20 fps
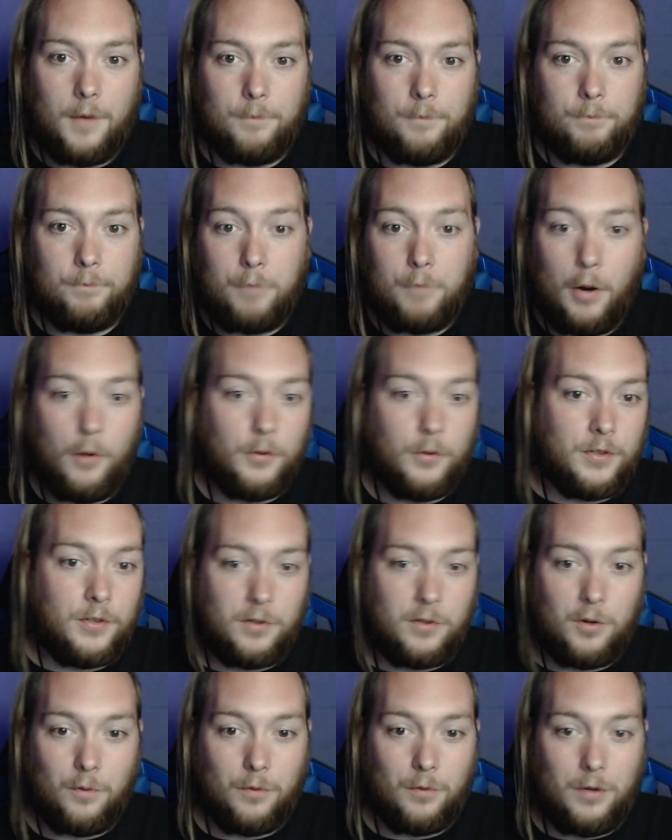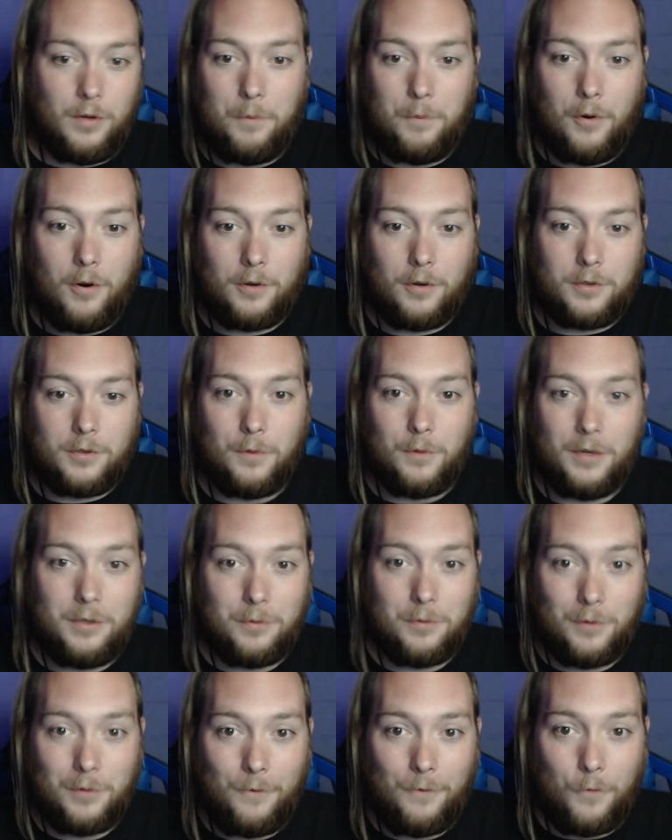post Dorney Park
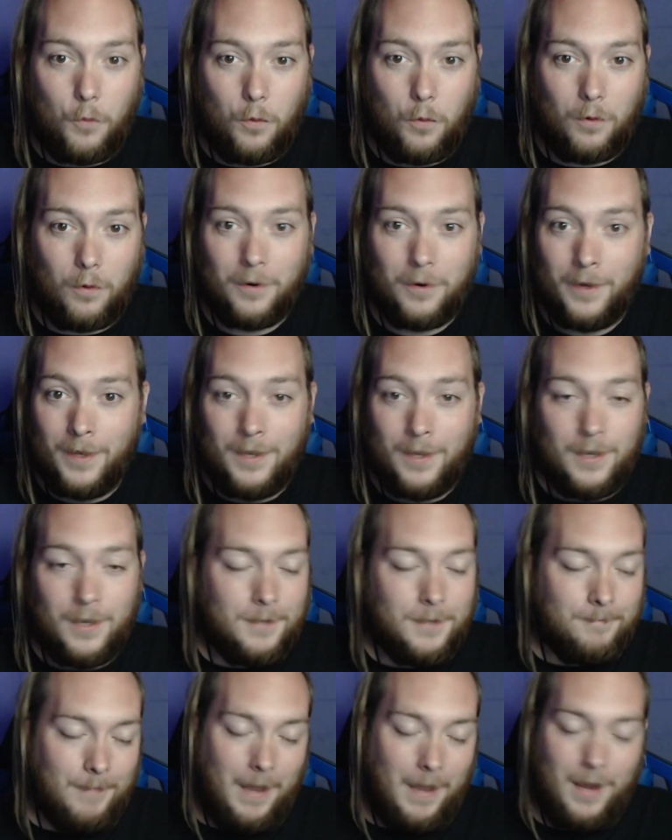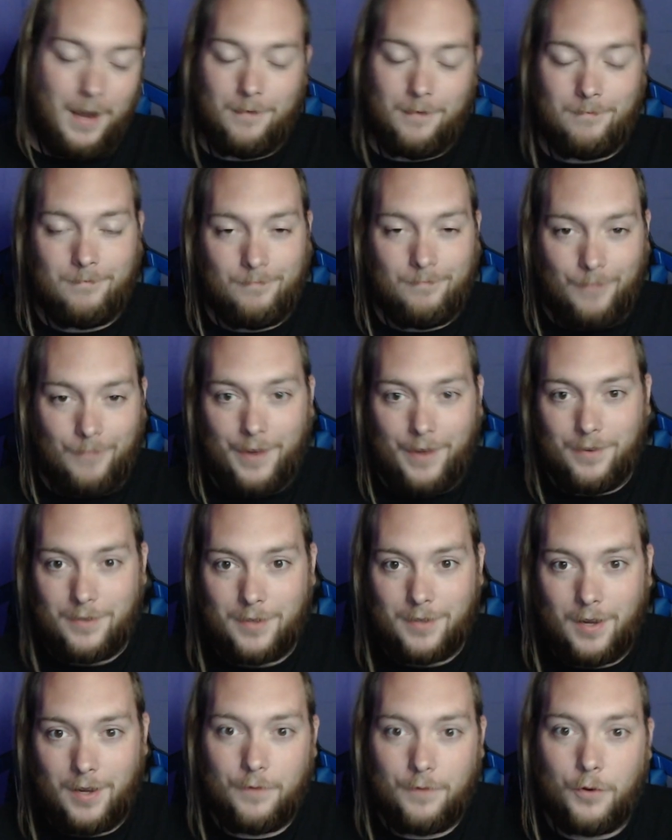2024 and
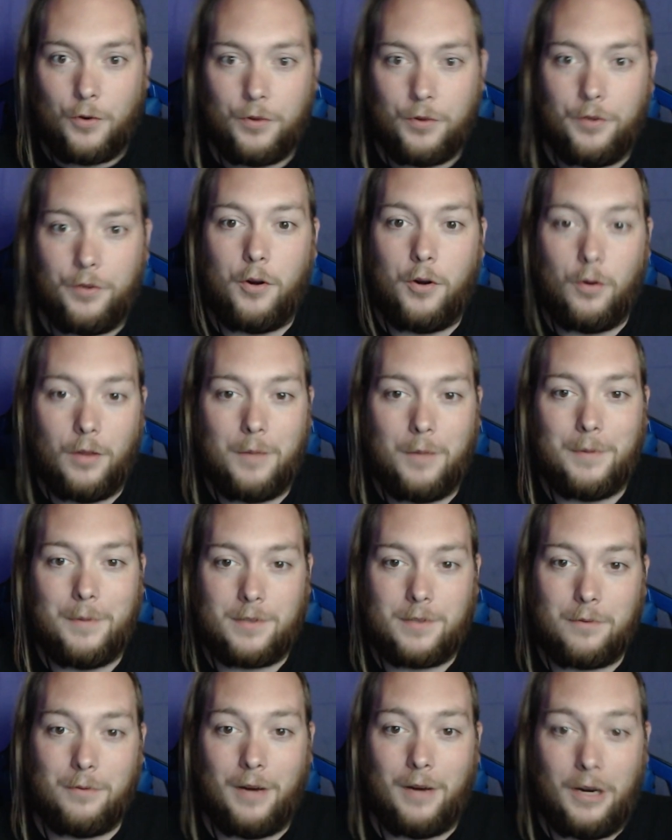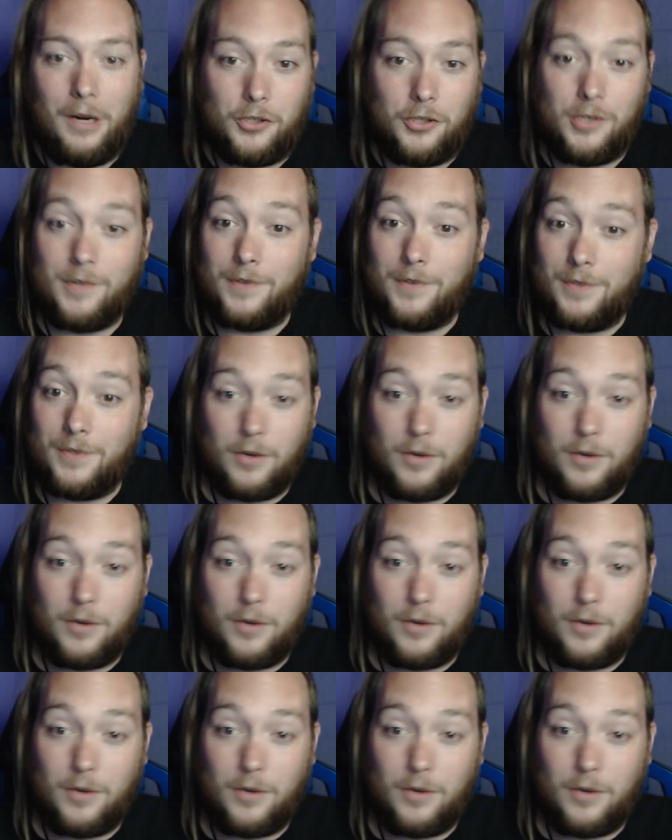outside of all the No Limits creations.